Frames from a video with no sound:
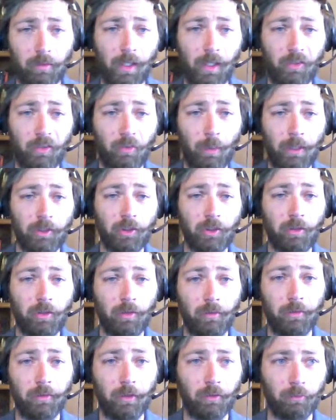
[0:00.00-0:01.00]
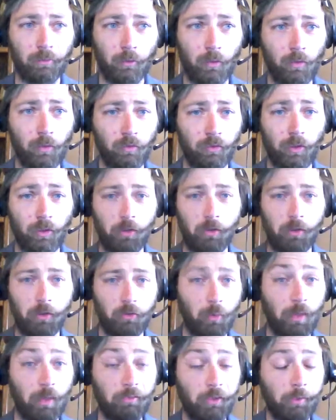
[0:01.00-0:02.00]
Spanish colonial rule for a
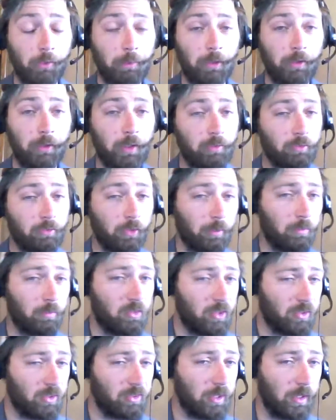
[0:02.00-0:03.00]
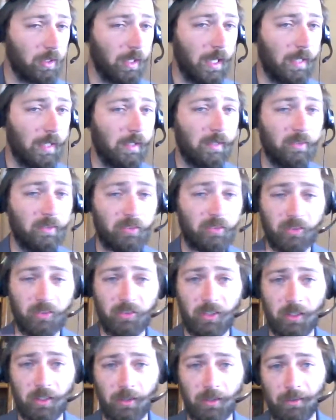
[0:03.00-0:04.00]
12-year period from 1680 to
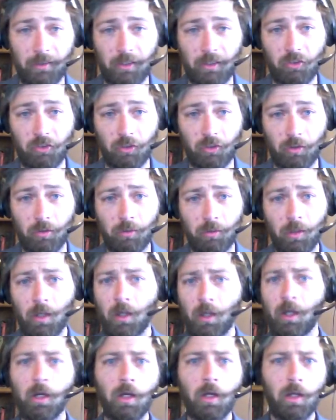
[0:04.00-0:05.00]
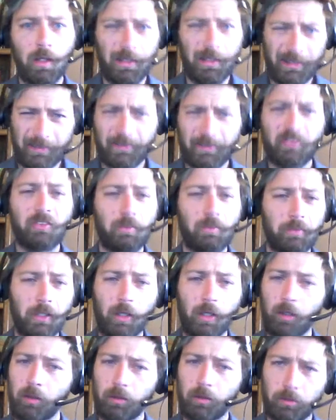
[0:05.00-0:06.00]
1692. That's something
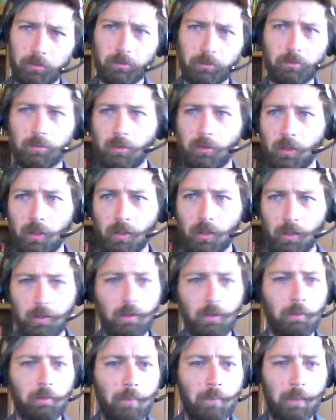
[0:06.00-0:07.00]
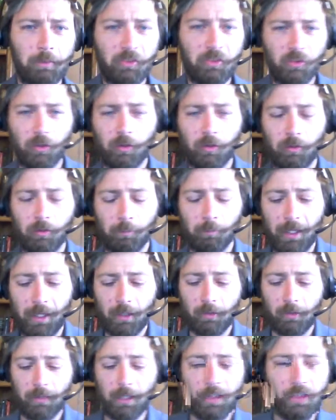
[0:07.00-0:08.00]
I'll maybe circle
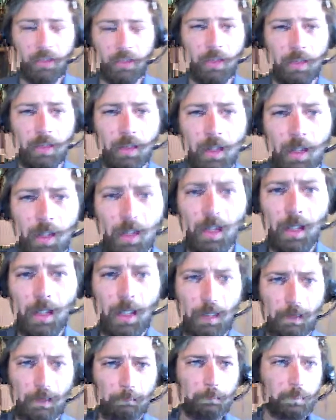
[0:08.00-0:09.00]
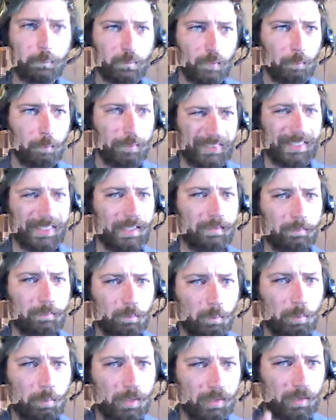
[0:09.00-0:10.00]
back around to.
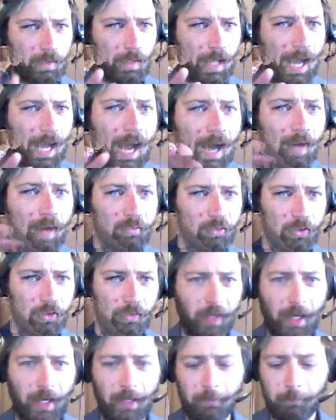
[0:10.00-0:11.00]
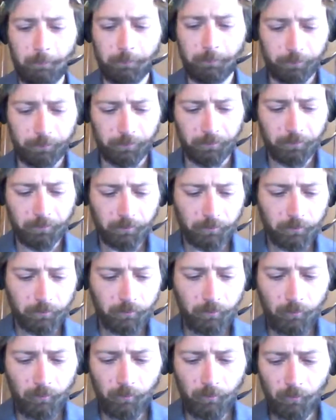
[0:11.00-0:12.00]
But after that,
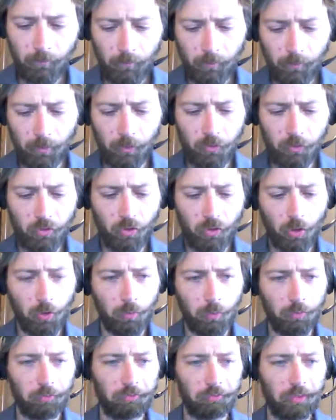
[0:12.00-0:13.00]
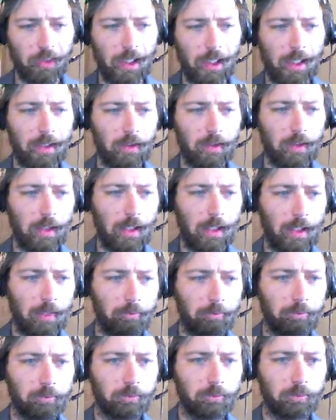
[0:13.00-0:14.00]
so we've got
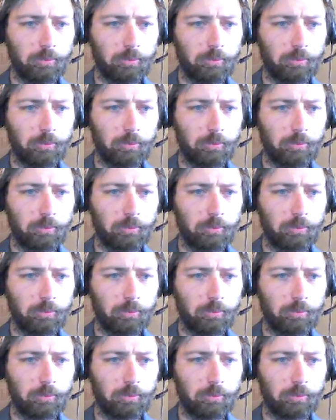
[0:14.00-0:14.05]
after